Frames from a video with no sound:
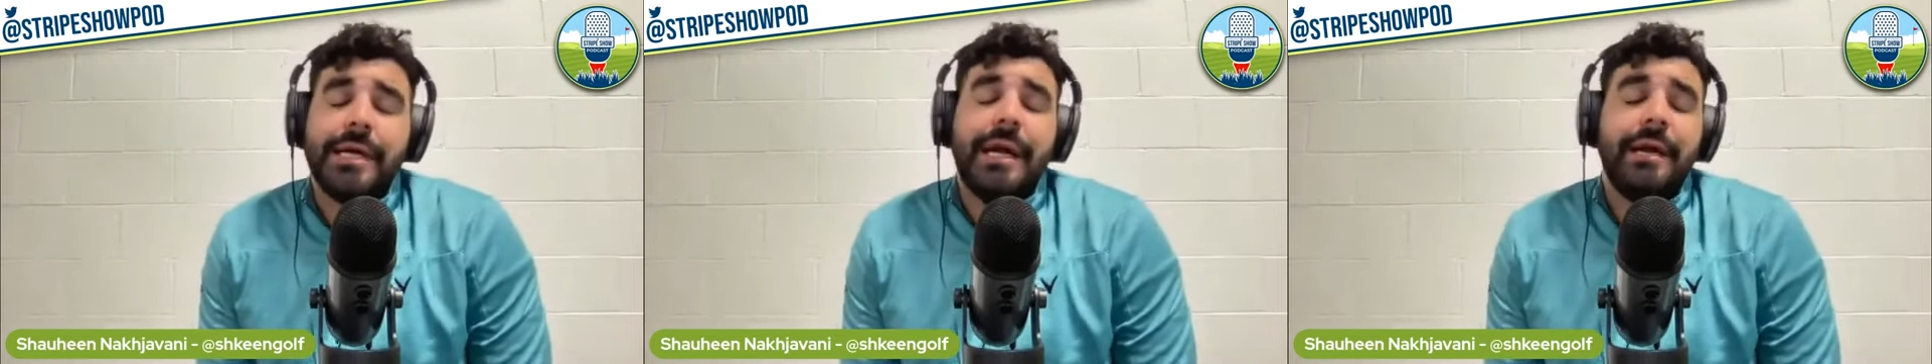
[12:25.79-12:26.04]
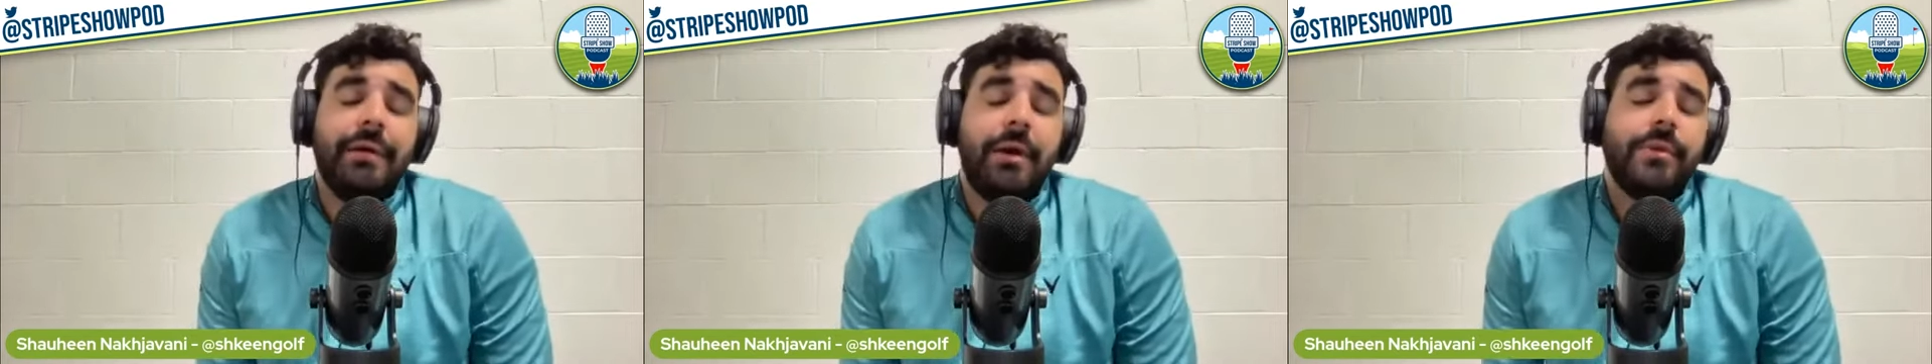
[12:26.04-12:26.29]

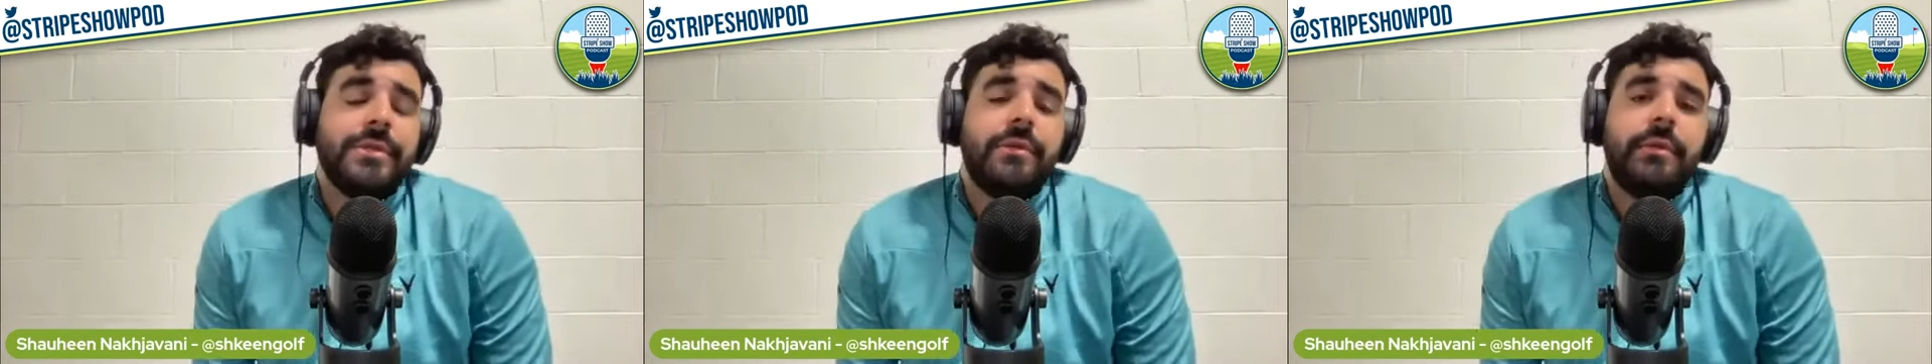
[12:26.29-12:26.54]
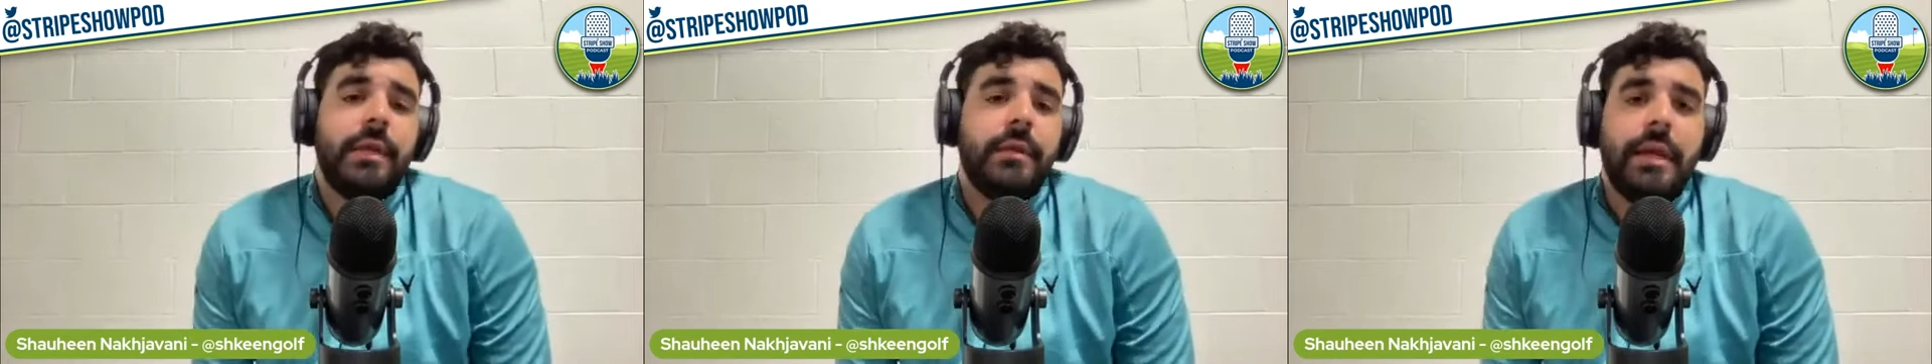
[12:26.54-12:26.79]
I
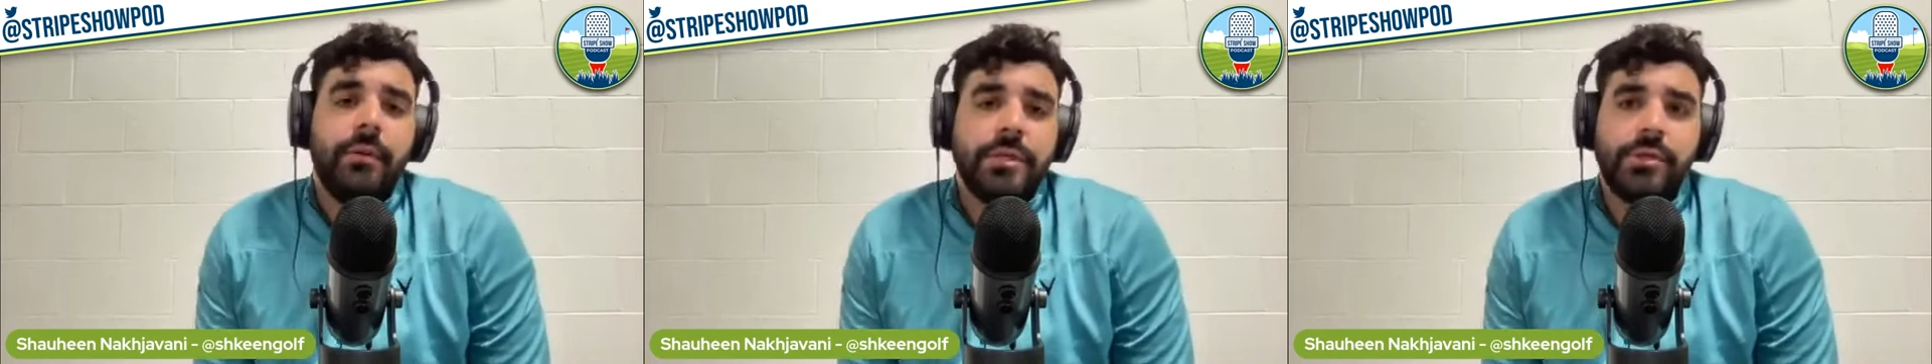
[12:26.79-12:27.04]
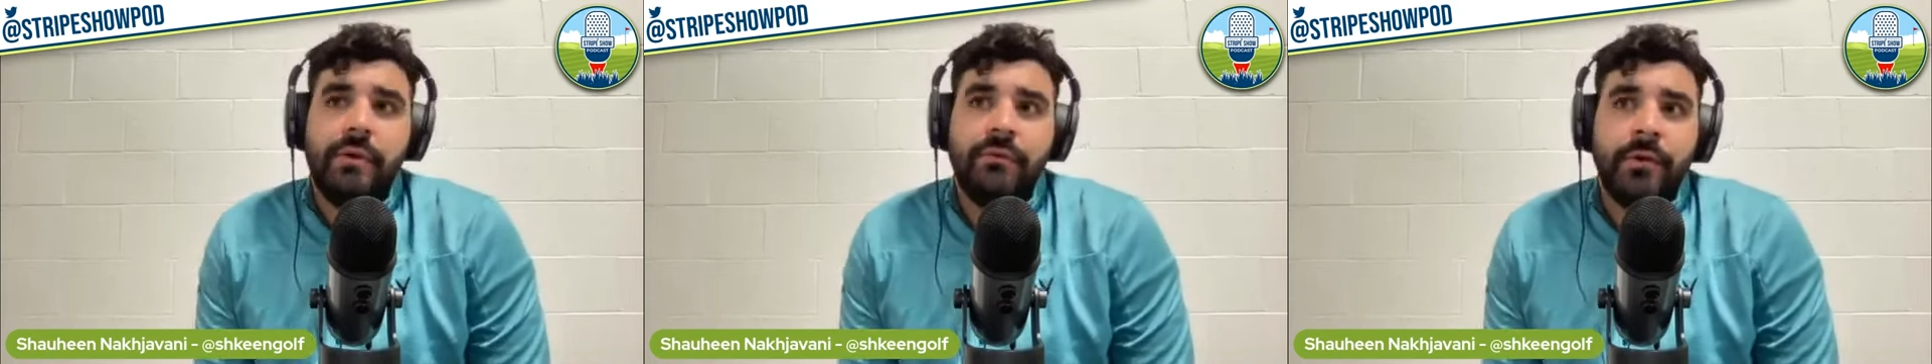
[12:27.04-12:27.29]
wasn't thinking that
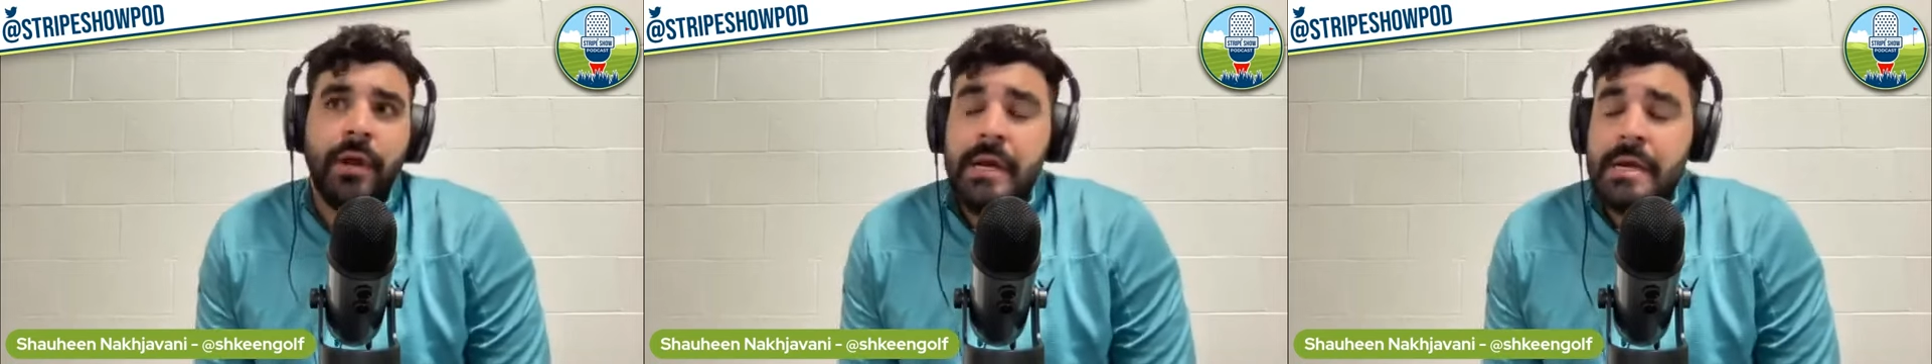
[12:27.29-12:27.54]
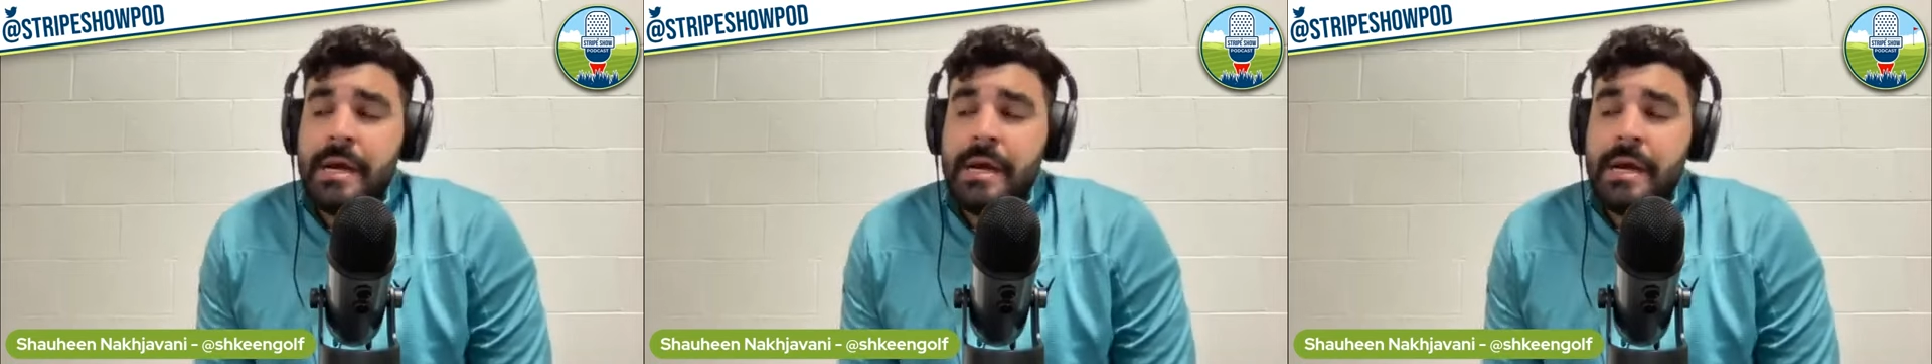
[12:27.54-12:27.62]
whatsoever.